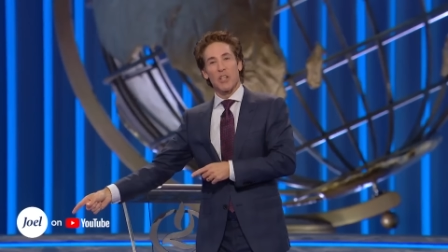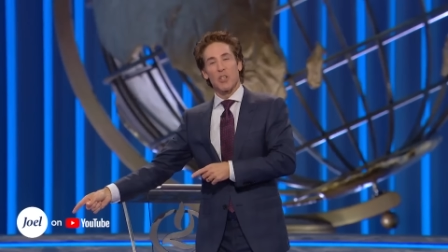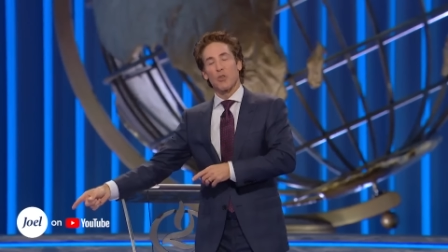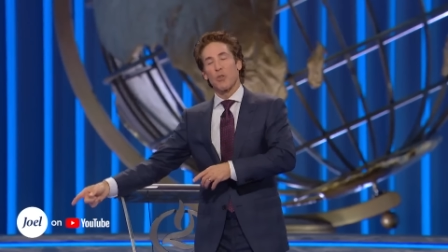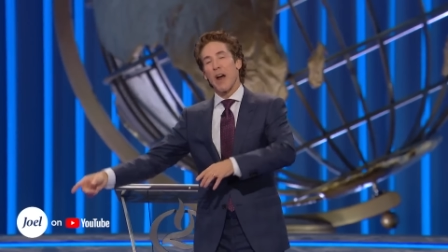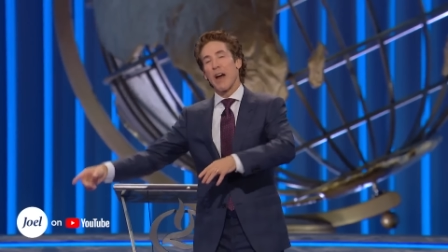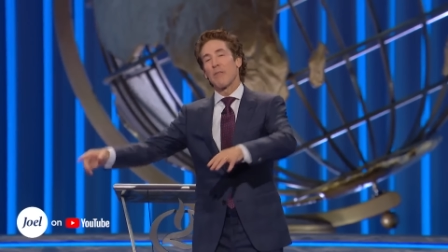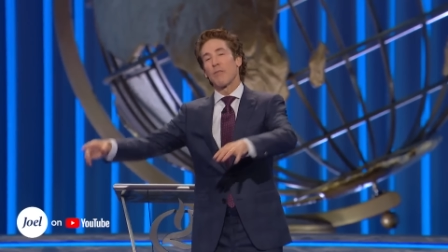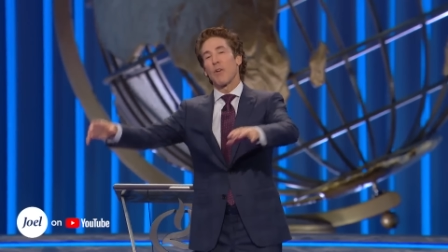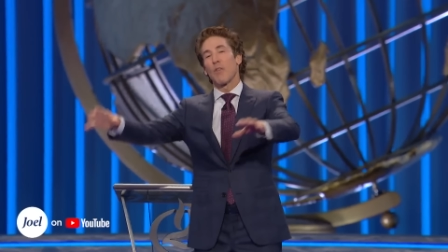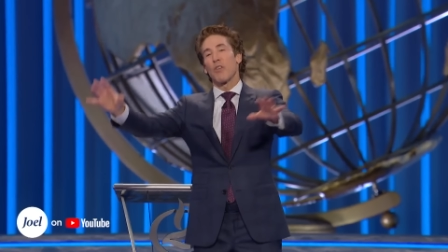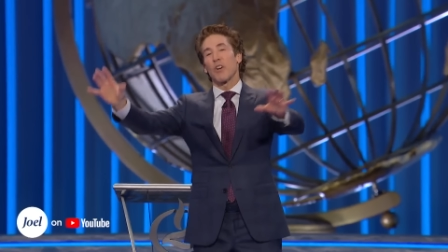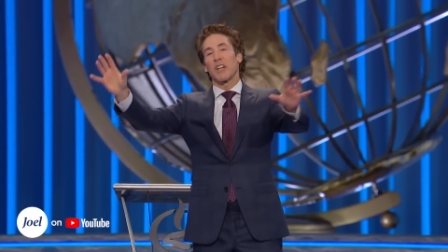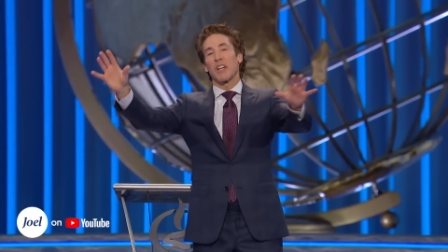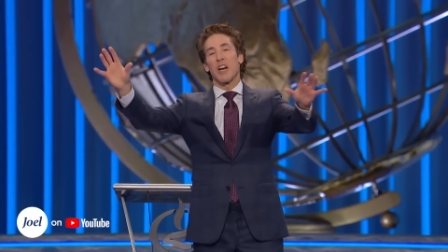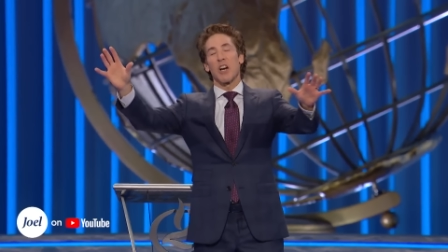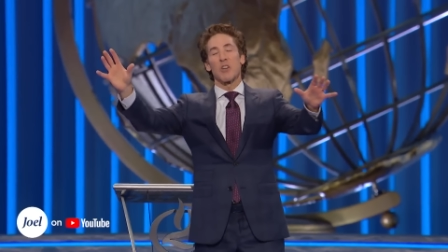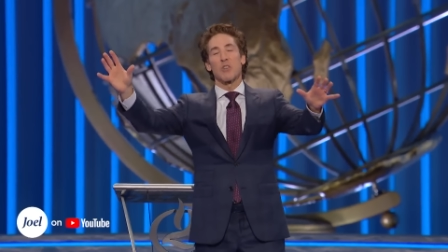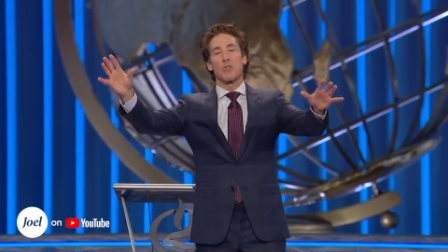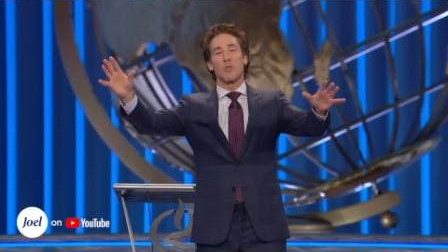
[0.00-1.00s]
traveled the
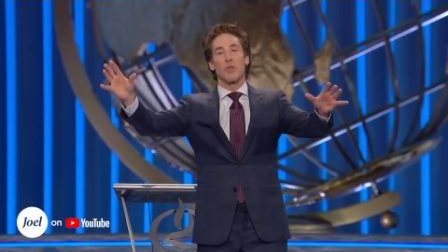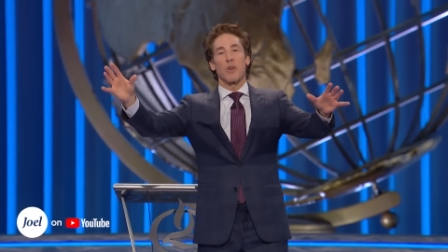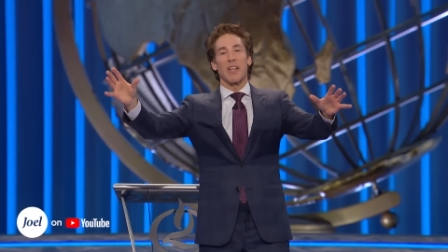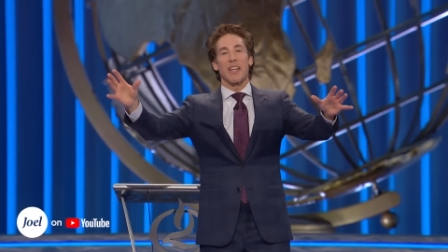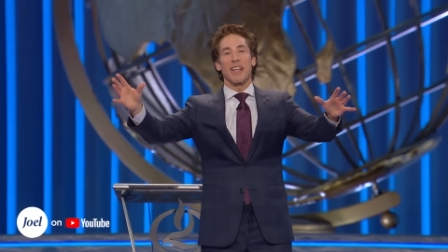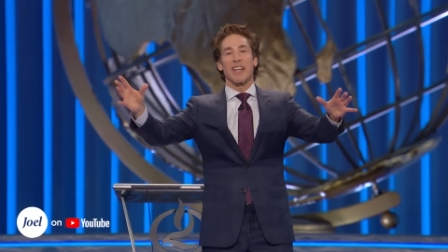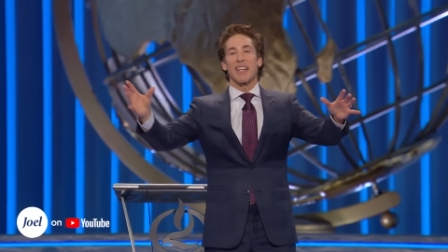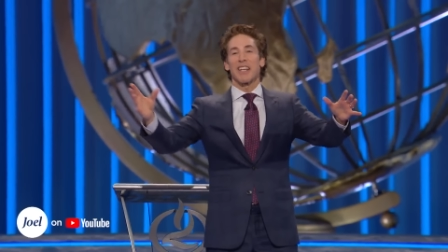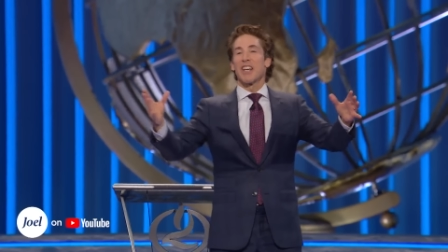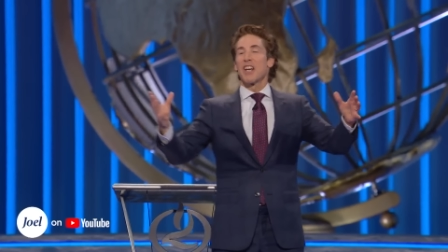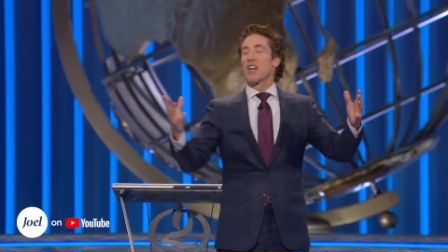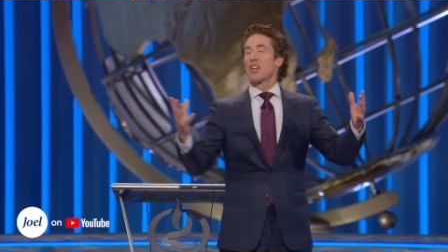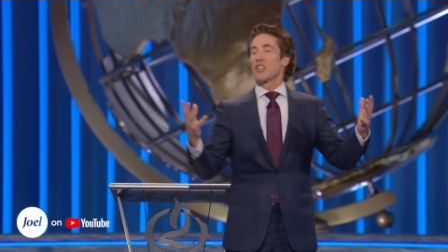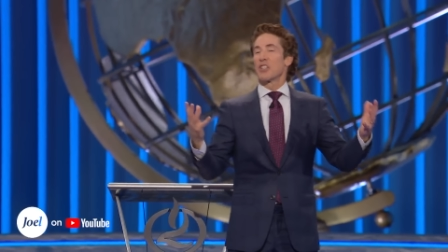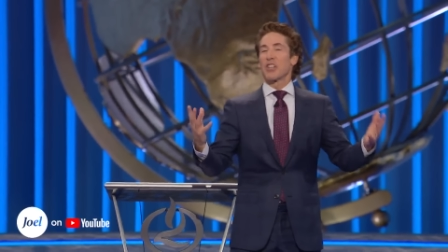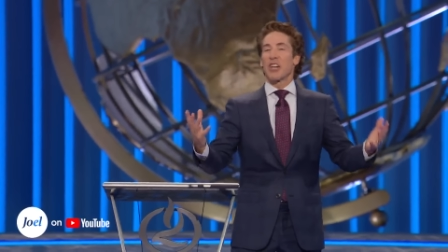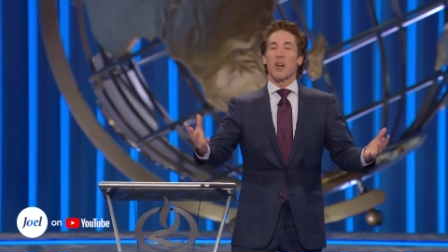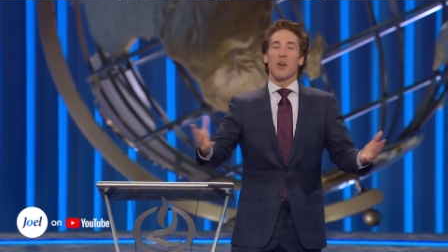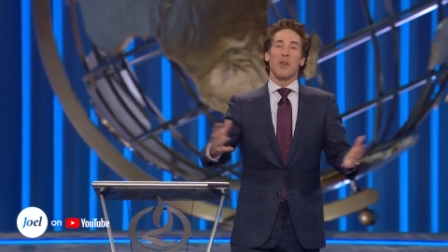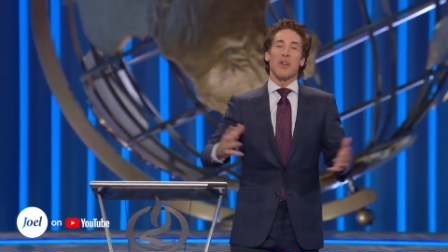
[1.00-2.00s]
country, and he
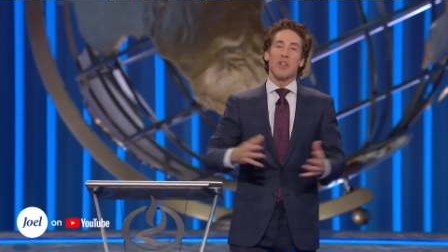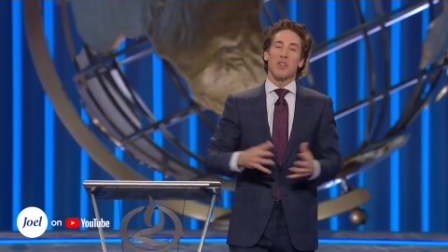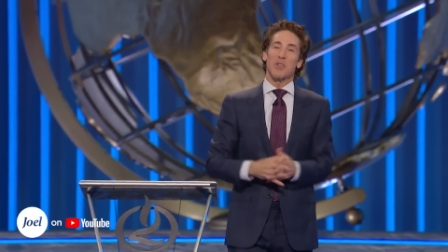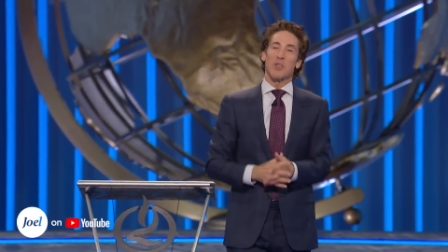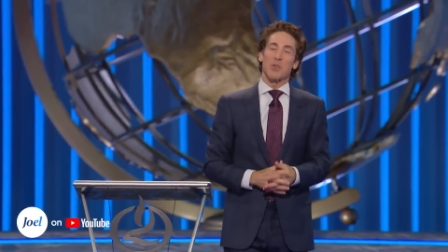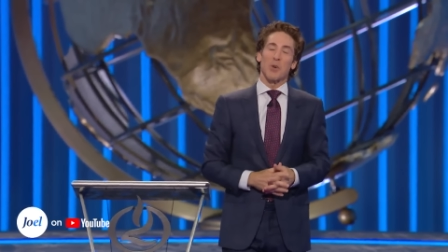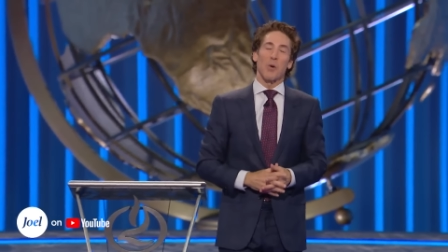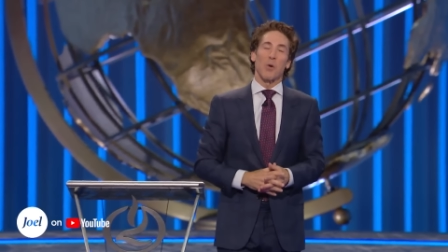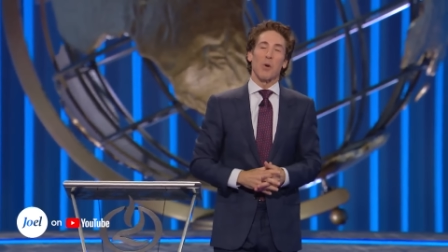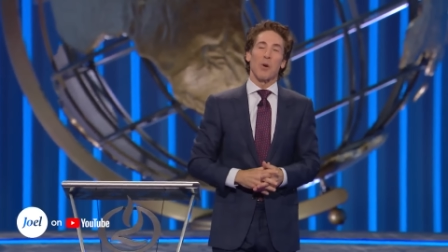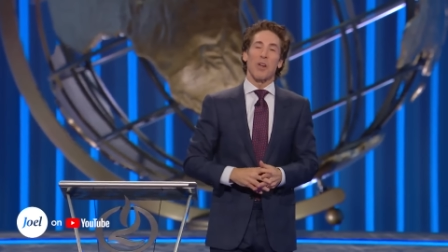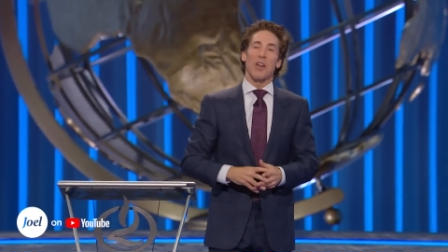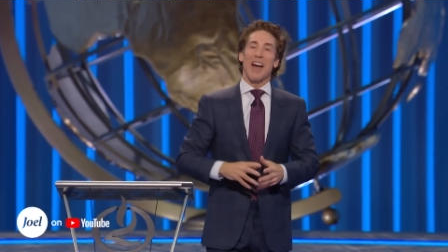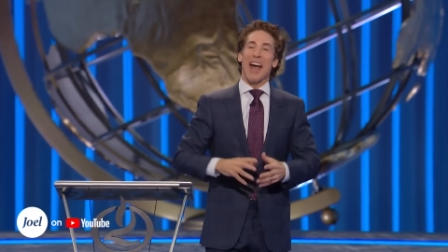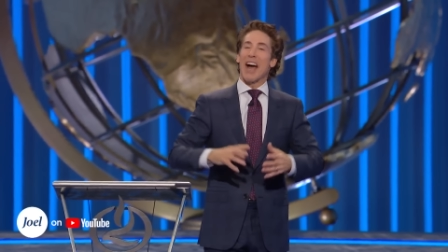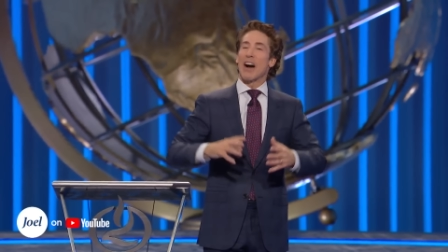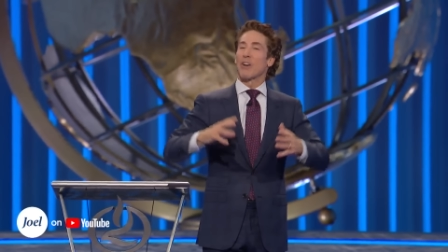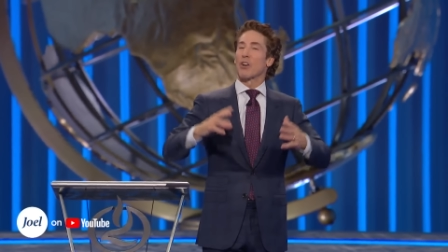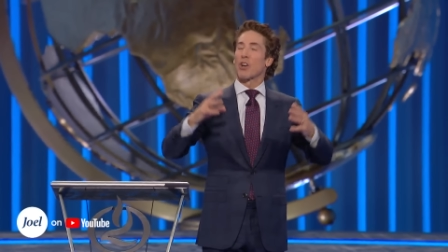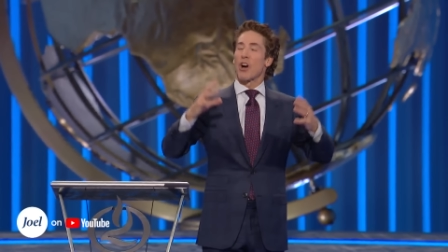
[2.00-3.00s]
shared his story of how